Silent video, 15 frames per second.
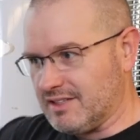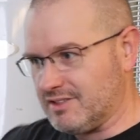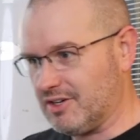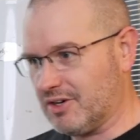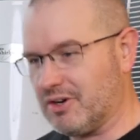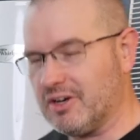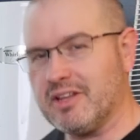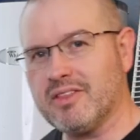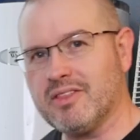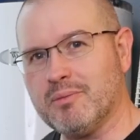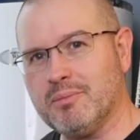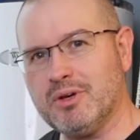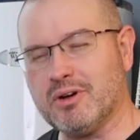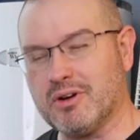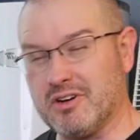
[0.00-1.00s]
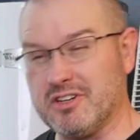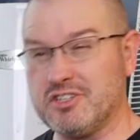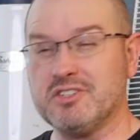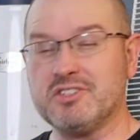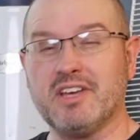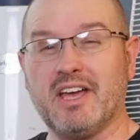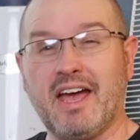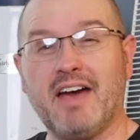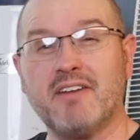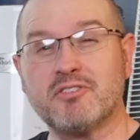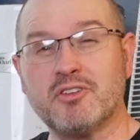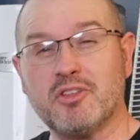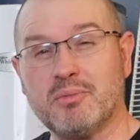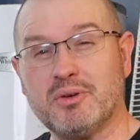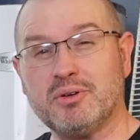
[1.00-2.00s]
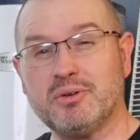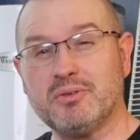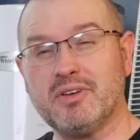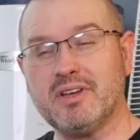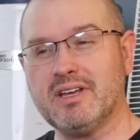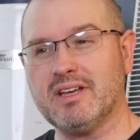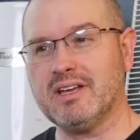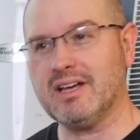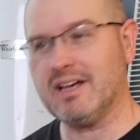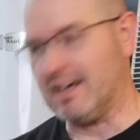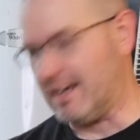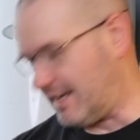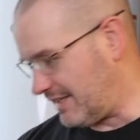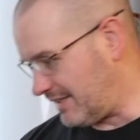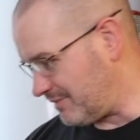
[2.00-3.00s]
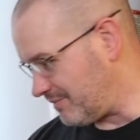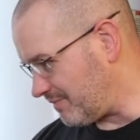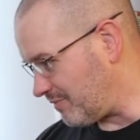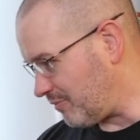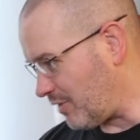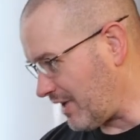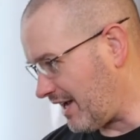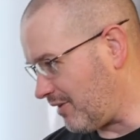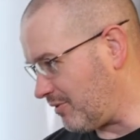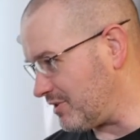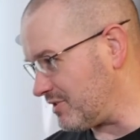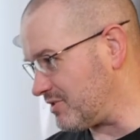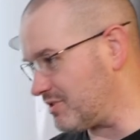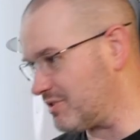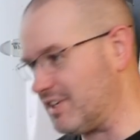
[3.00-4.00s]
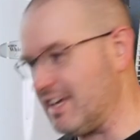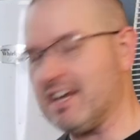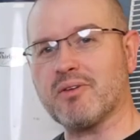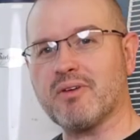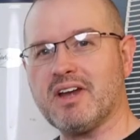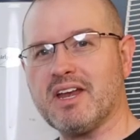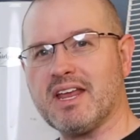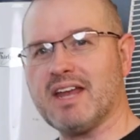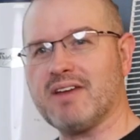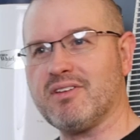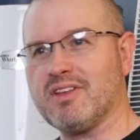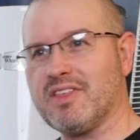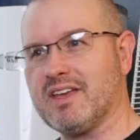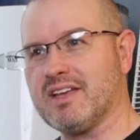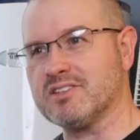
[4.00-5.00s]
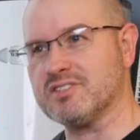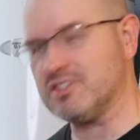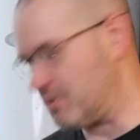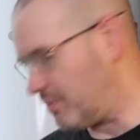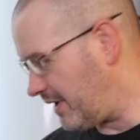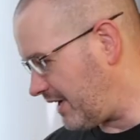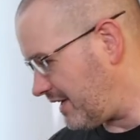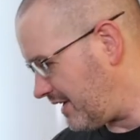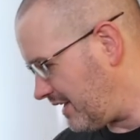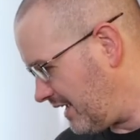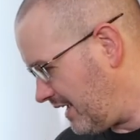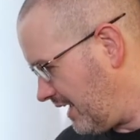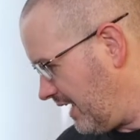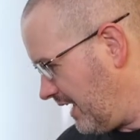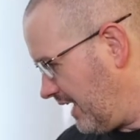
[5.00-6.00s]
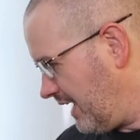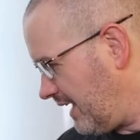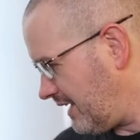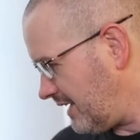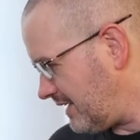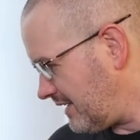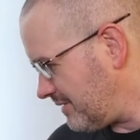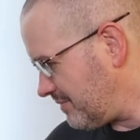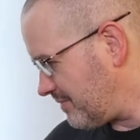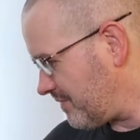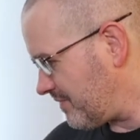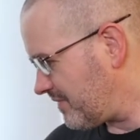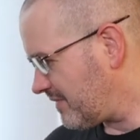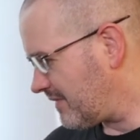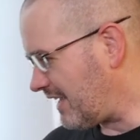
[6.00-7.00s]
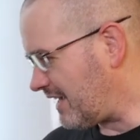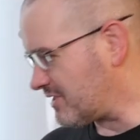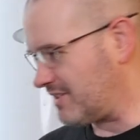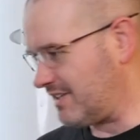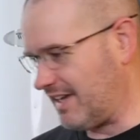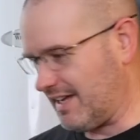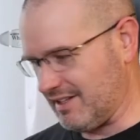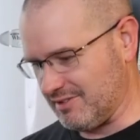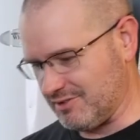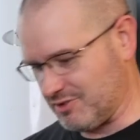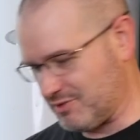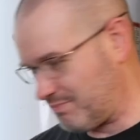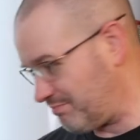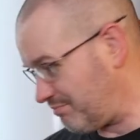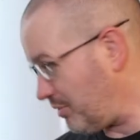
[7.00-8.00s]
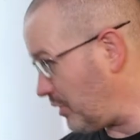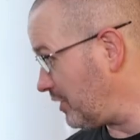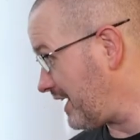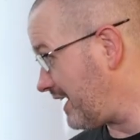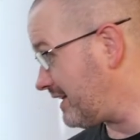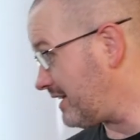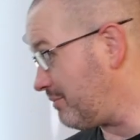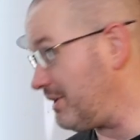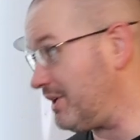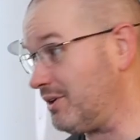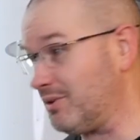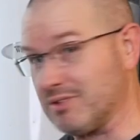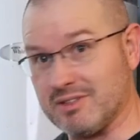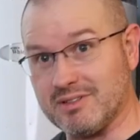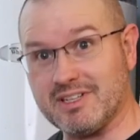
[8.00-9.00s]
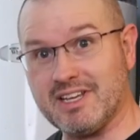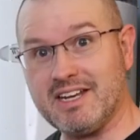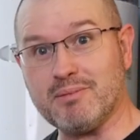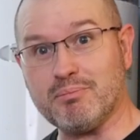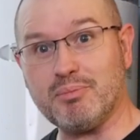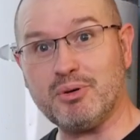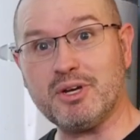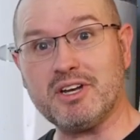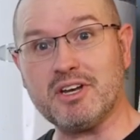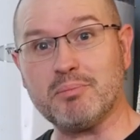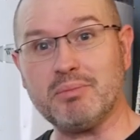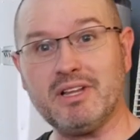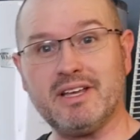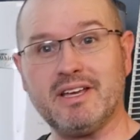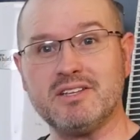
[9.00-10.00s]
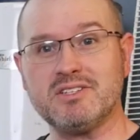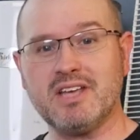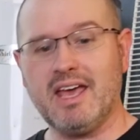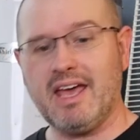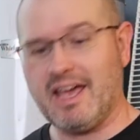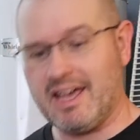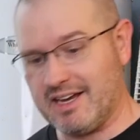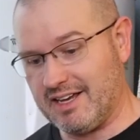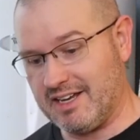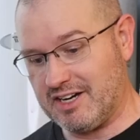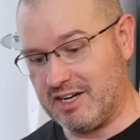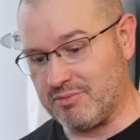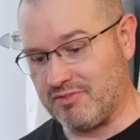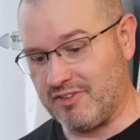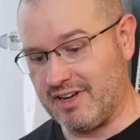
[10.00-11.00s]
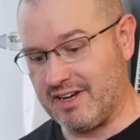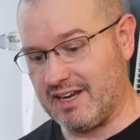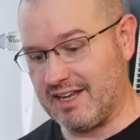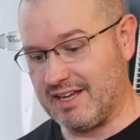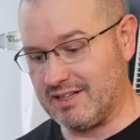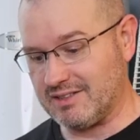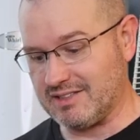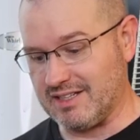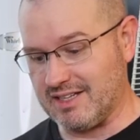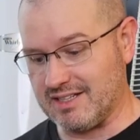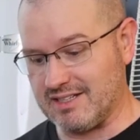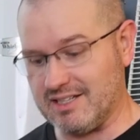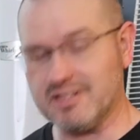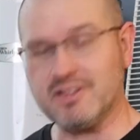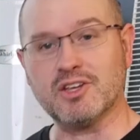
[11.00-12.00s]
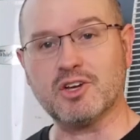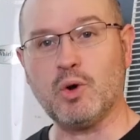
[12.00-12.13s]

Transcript: During the move, or I should say after the move, when I was getting ready to get everything situated, I was pulling out the mill to get it put into place, and I ended up finding out that the